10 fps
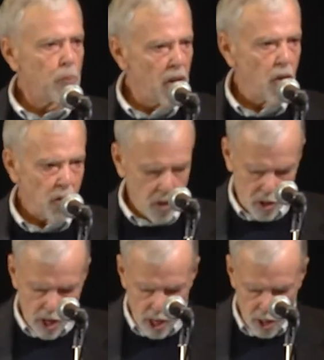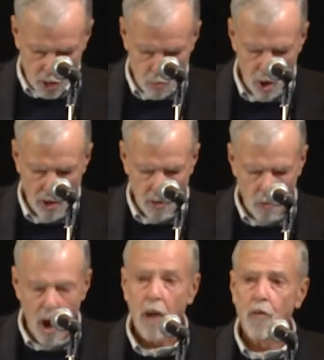speaker today is Martin
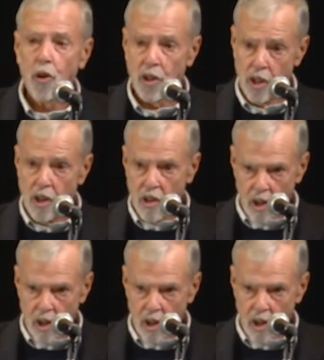Rafferty.